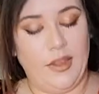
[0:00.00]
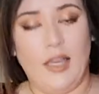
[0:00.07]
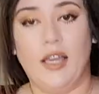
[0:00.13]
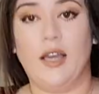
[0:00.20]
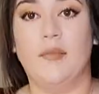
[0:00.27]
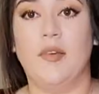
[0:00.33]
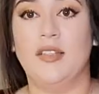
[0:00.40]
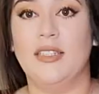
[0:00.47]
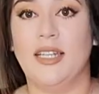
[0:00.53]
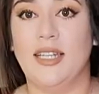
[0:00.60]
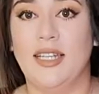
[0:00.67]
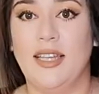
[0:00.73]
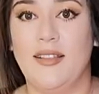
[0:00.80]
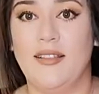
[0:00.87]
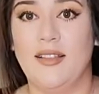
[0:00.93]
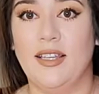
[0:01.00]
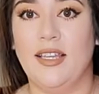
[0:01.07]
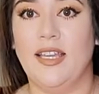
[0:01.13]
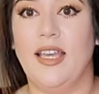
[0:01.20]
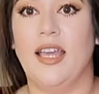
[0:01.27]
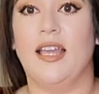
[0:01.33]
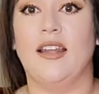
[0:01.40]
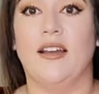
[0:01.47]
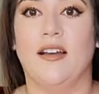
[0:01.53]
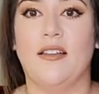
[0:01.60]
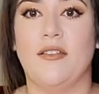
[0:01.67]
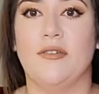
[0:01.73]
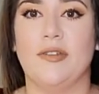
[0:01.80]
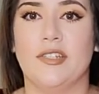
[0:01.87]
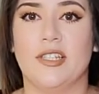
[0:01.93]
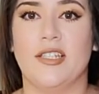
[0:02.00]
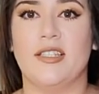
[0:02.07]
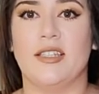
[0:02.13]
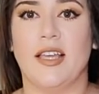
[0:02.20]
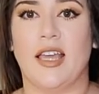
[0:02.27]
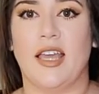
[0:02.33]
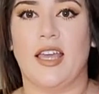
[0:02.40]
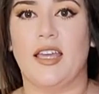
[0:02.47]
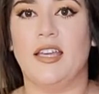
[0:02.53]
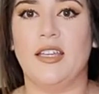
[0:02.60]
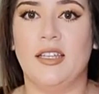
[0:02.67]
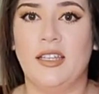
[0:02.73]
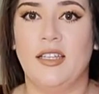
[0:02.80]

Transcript: they come undone easily, and also it's just like,